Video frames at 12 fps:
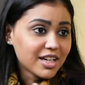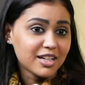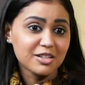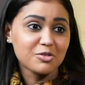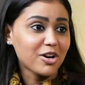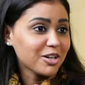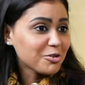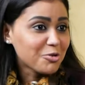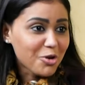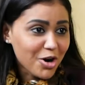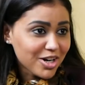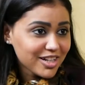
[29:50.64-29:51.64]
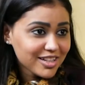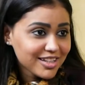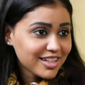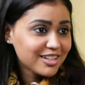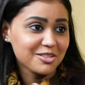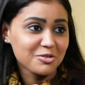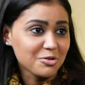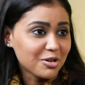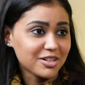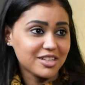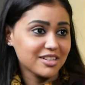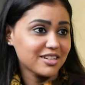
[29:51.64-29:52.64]
It is not a god, it is
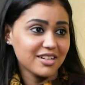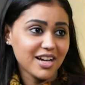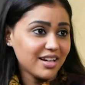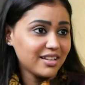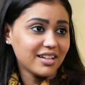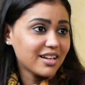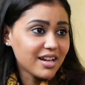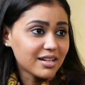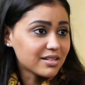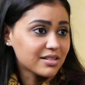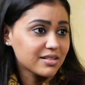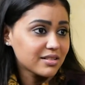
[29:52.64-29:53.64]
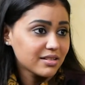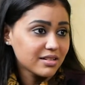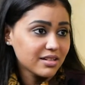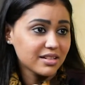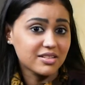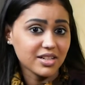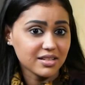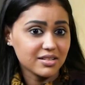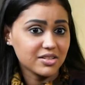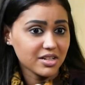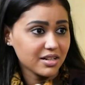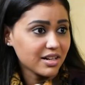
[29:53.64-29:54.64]
not anything else. It's
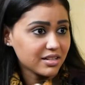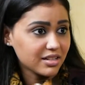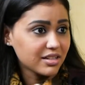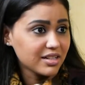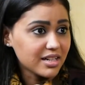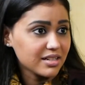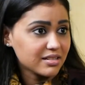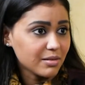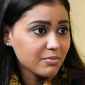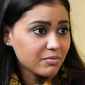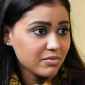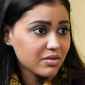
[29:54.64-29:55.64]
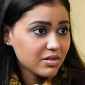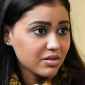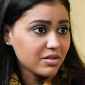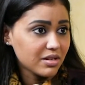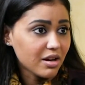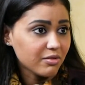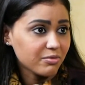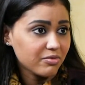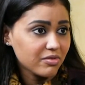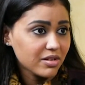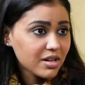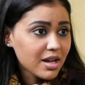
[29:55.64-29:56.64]
just that greatest love,
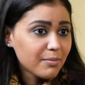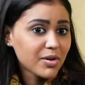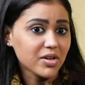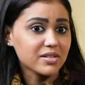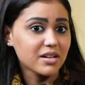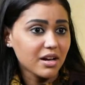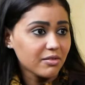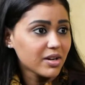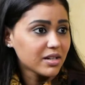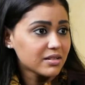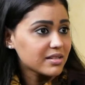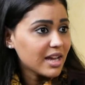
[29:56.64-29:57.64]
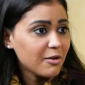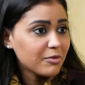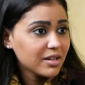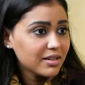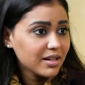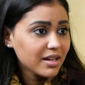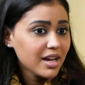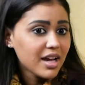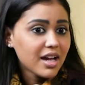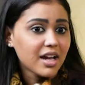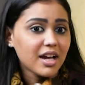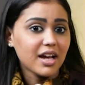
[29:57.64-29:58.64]
because love heals everything,
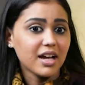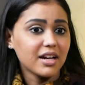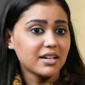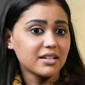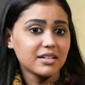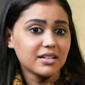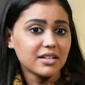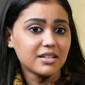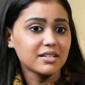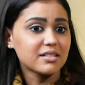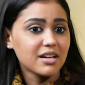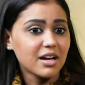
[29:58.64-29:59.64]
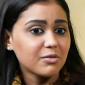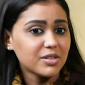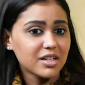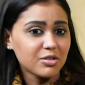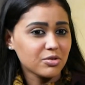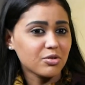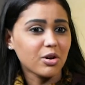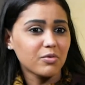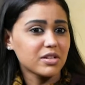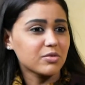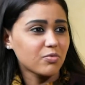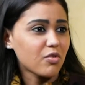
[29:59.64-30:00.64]
and it is love that you should
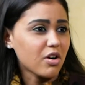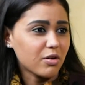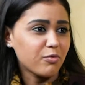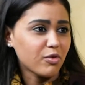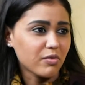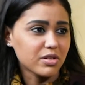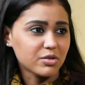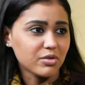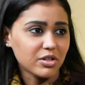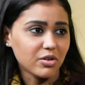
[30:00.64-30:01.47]
always walk forward to in